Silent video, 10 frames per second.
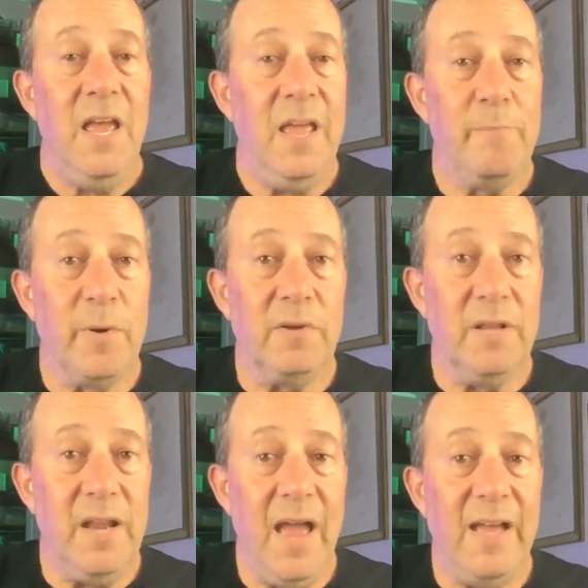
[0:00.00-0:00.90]
a
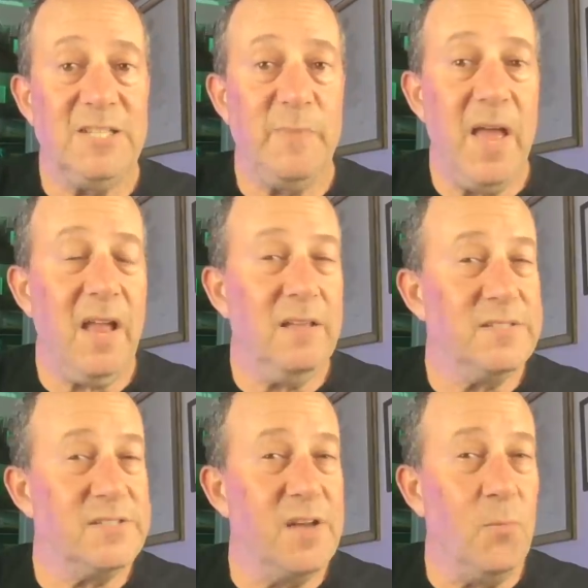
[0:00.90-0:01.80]
Berlin hatchback,
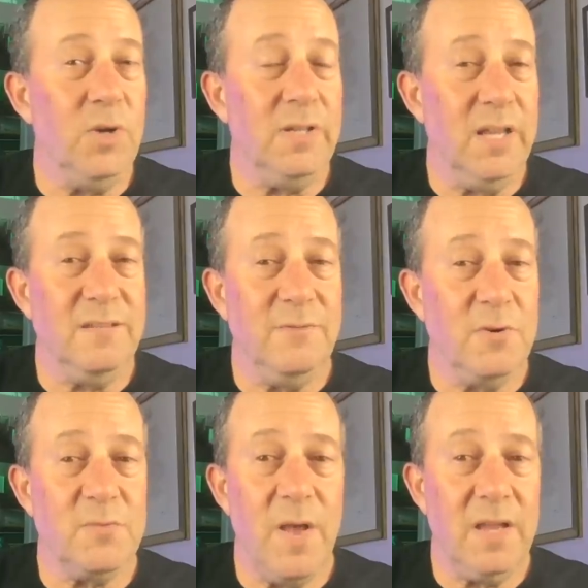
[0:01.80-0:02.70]
somewhat like the
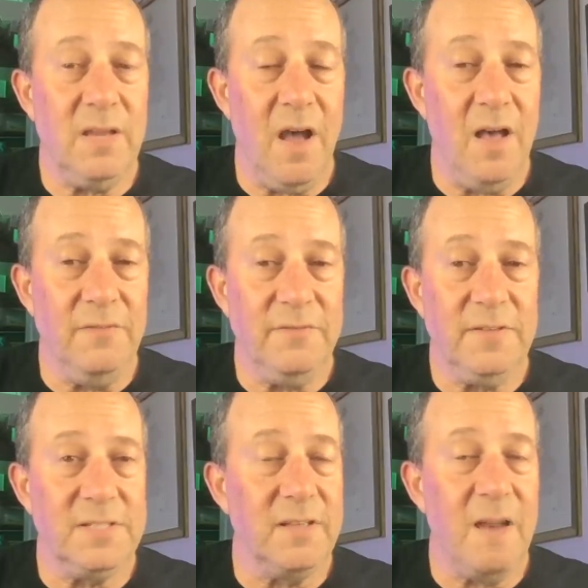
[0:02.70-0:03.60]
Volkswagen Golf,
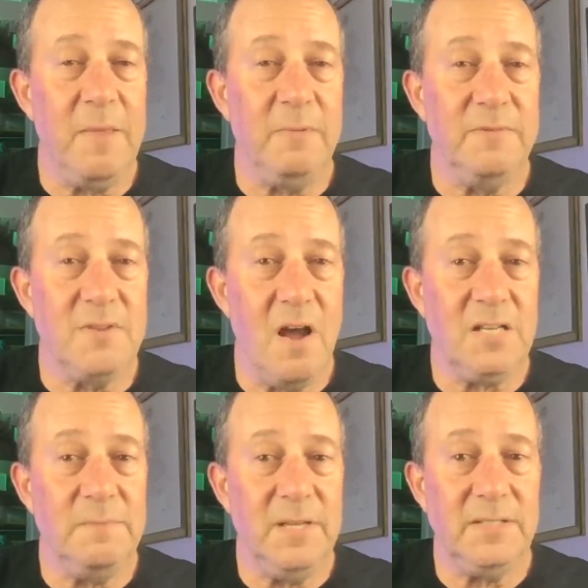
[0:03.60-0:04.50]
because a lot of people have
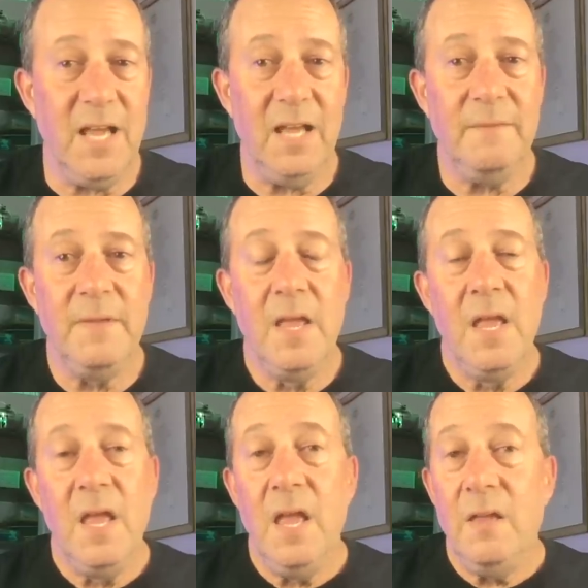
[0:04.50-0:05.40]
talked about that.
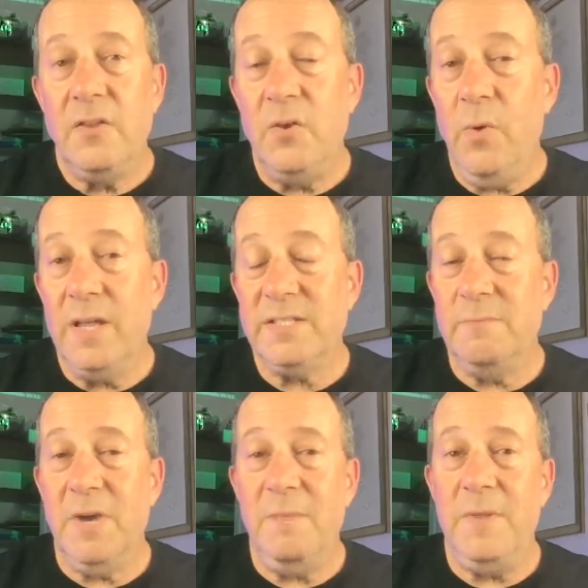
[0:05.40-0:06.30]
US,
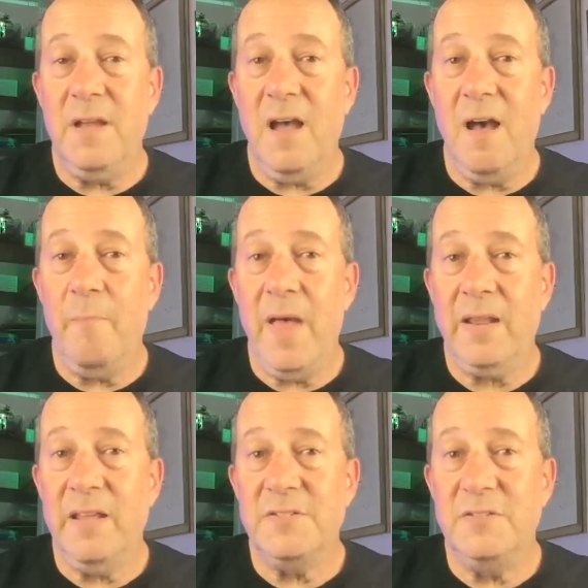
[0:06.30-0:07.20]
it might be a
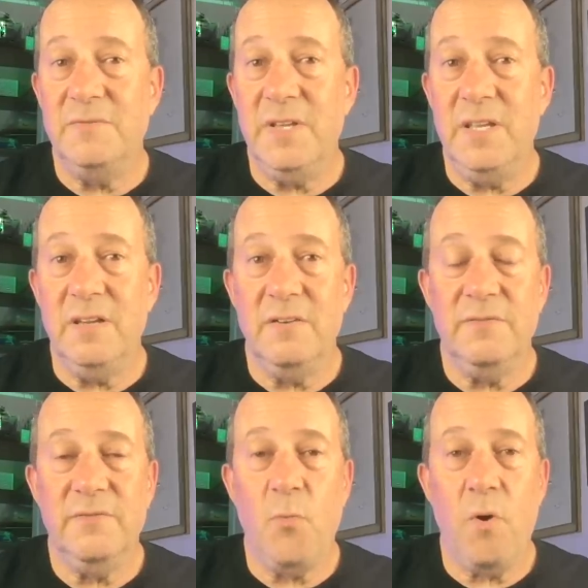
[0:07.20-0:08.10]
compact SUV, a
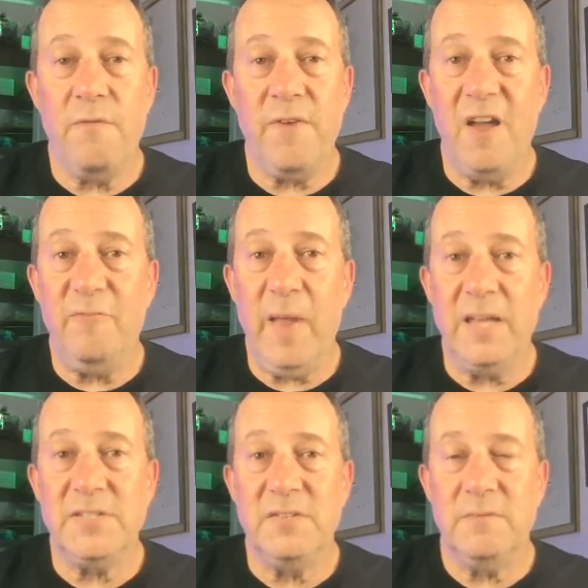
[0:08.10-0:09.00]
4 or 5
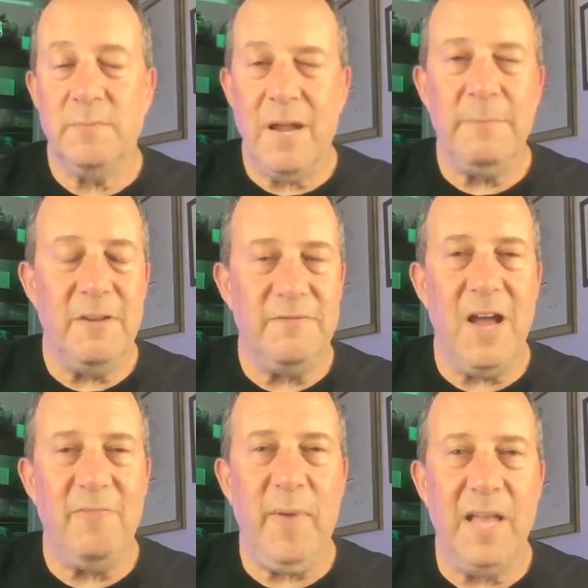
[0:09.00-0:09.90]
passenger, probably a
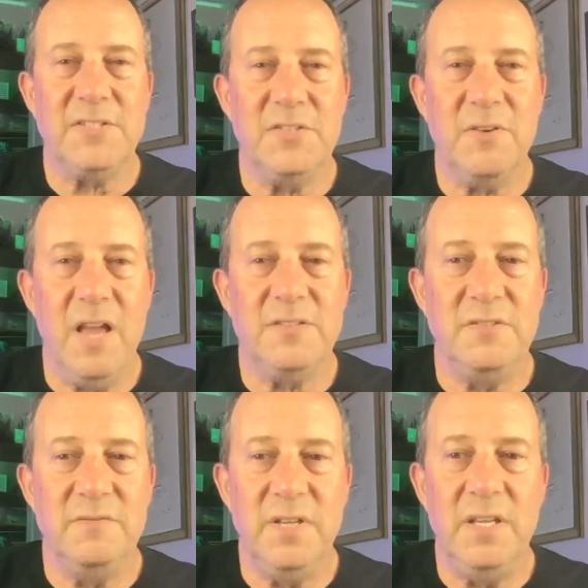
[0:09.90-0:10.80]
5-passenger
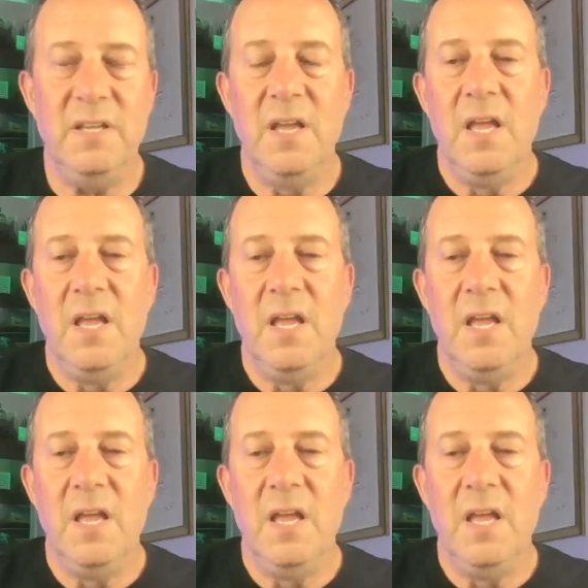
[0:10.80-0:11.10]
SUV.